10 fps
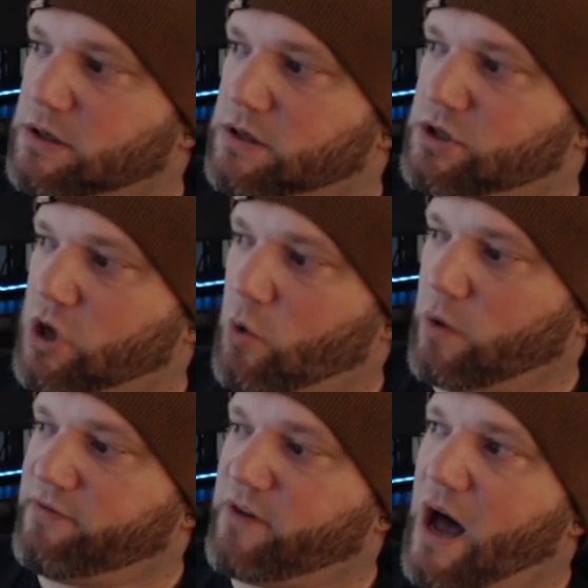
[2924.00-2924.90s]
So
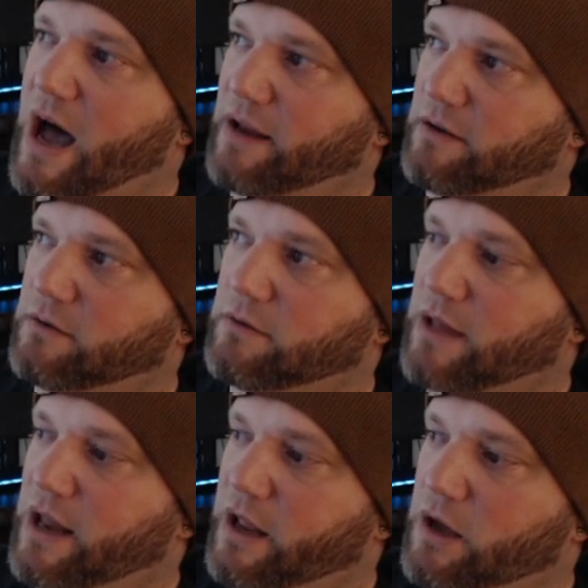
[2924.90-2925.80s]
we've got
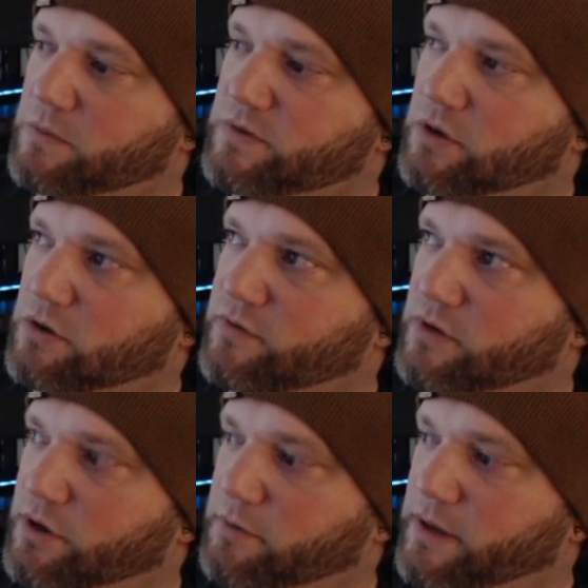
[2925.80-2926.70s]
Helm sold for a
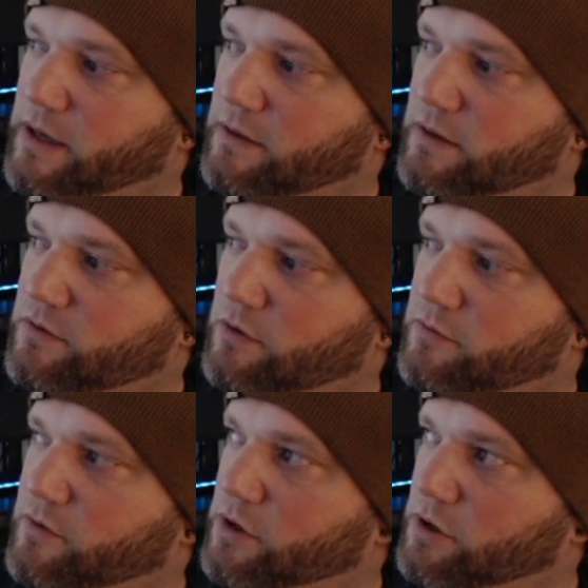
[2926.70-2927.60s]
little bit.
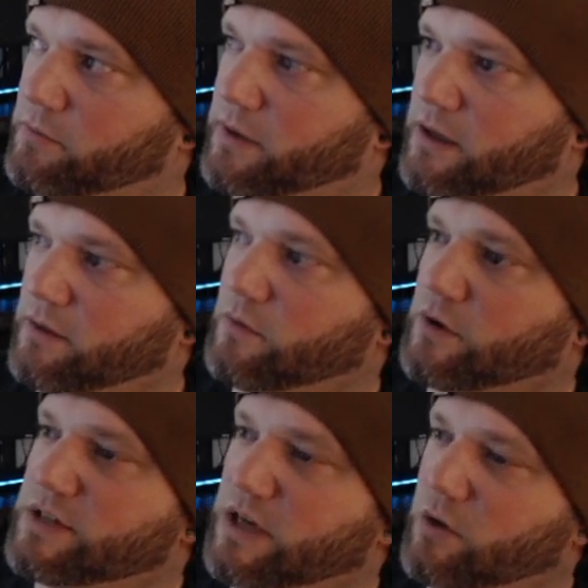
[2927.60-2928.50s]
We're
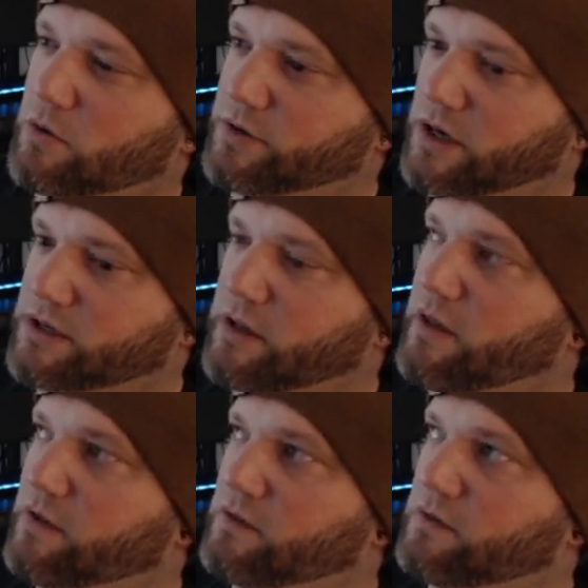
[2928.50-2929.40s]
just gonna hold on to
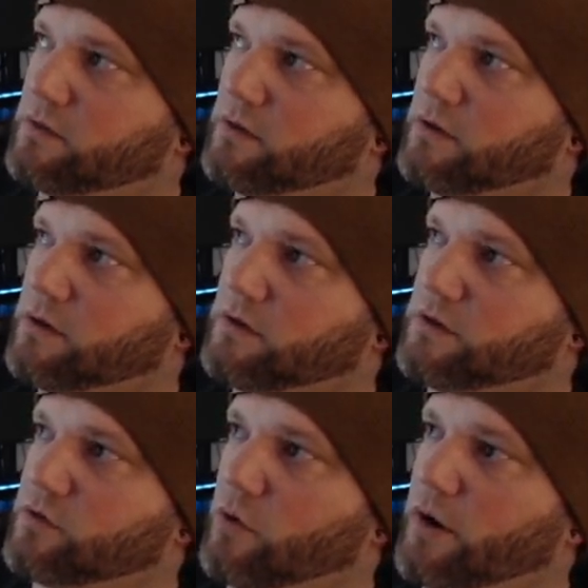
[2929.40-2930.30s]
this.
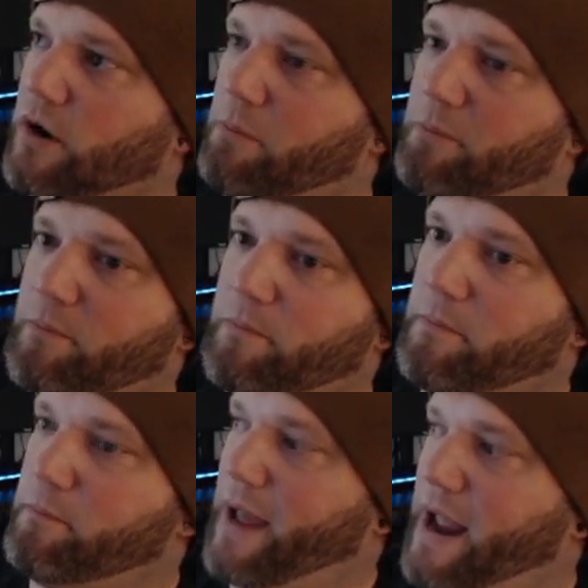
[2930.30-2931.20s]
Throw it in our
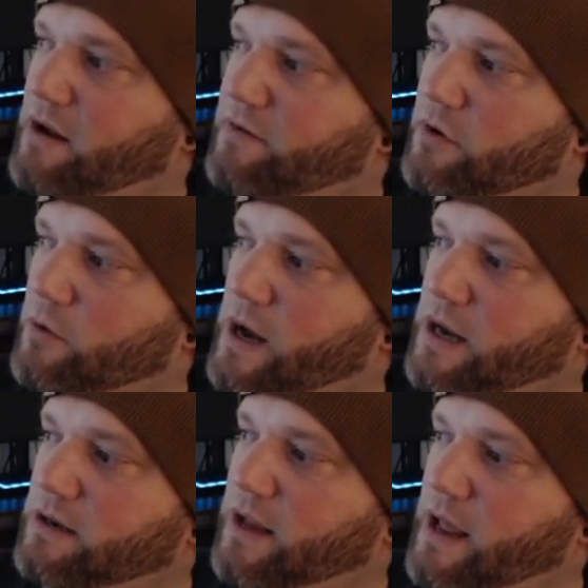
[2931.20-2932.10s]
bank for a rainy
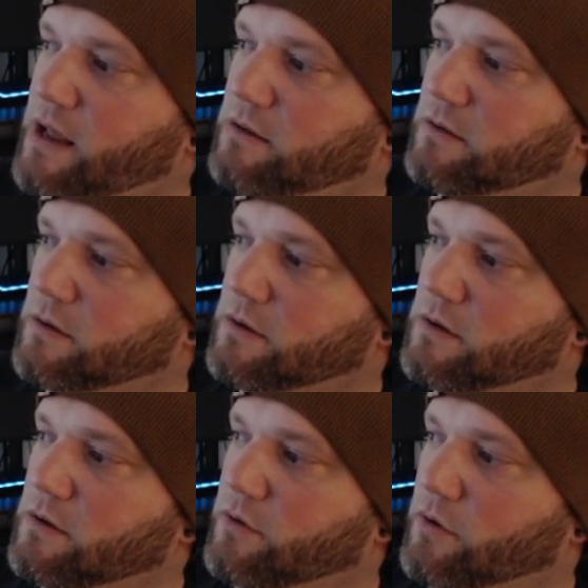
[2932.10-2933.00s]
day.
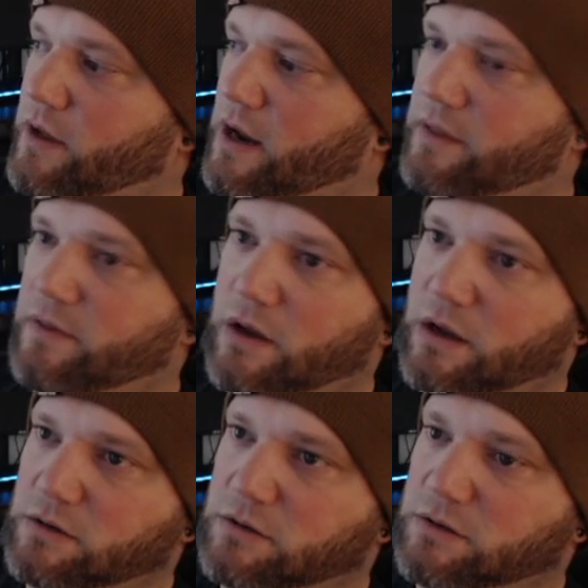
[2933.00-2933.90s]
Throw that in.
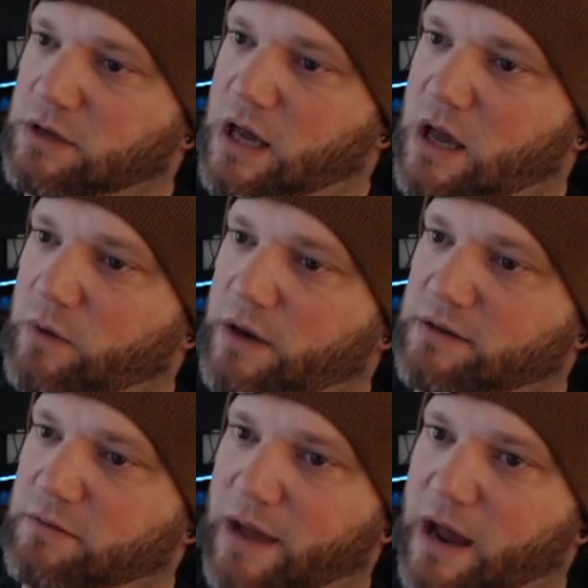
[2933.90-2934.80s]
It
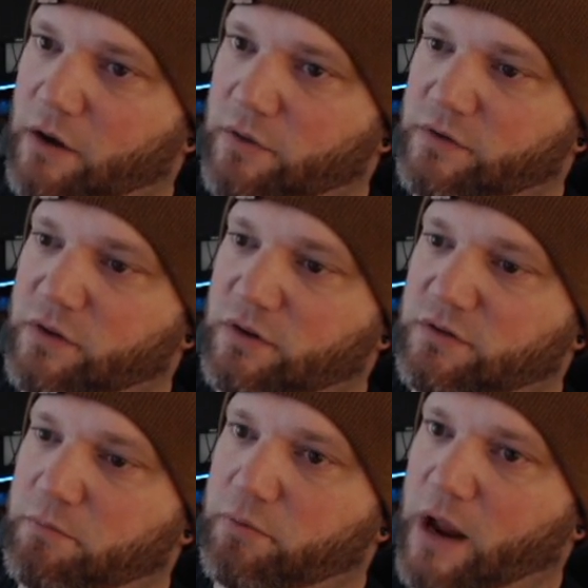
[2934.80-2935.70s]
doesn't matter. So there's the
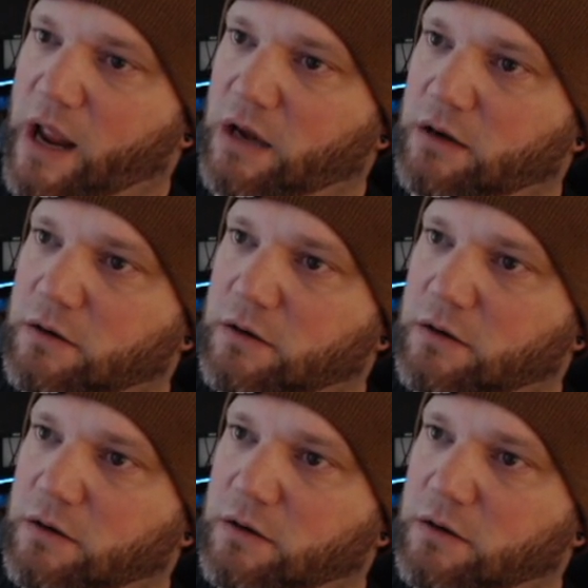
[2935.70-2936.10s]
brain.